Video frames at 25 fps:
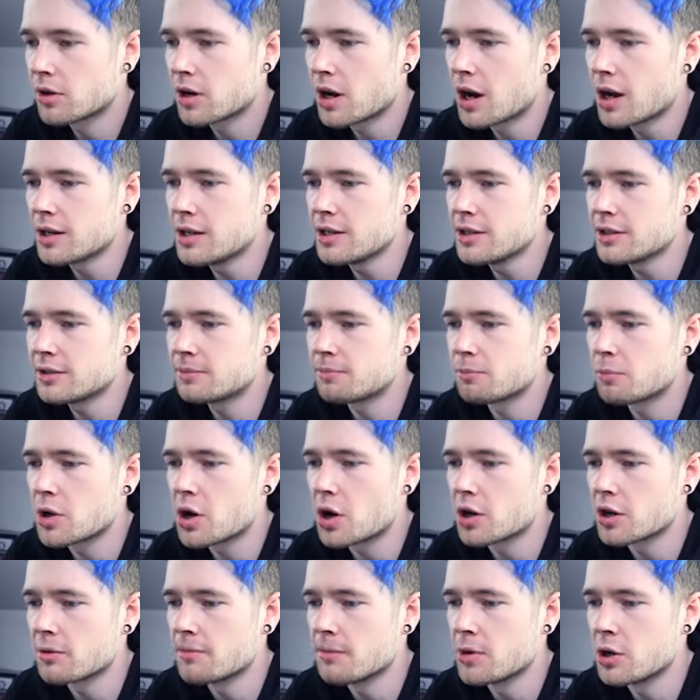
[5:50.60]
Regardless,
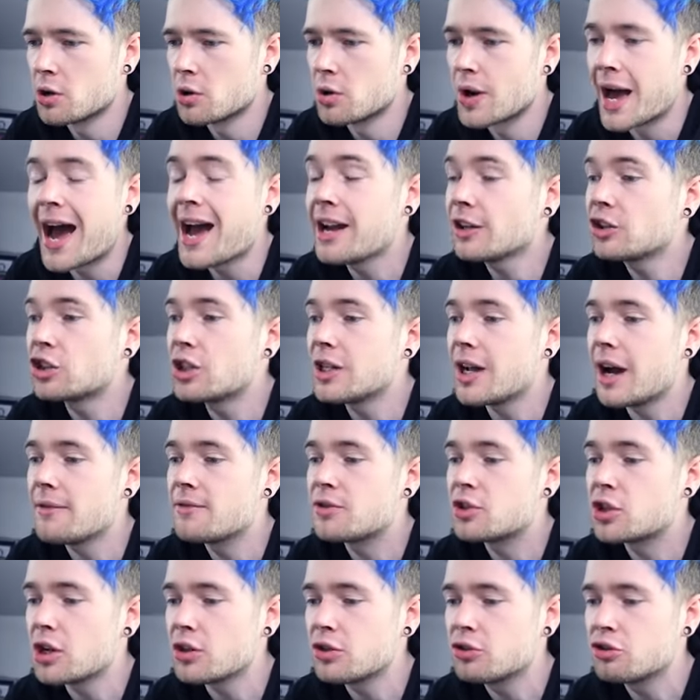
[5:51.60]
we got a moon. Actually,
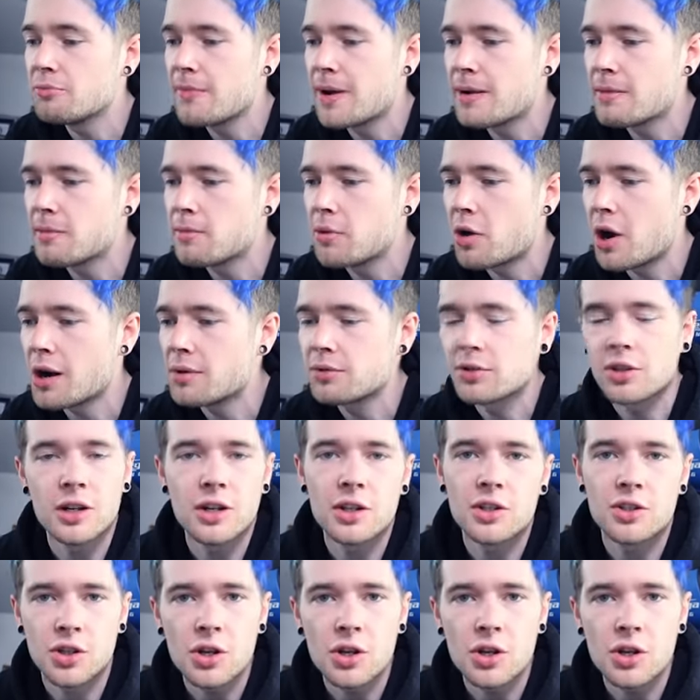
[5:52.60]
I've just remembered what I was going to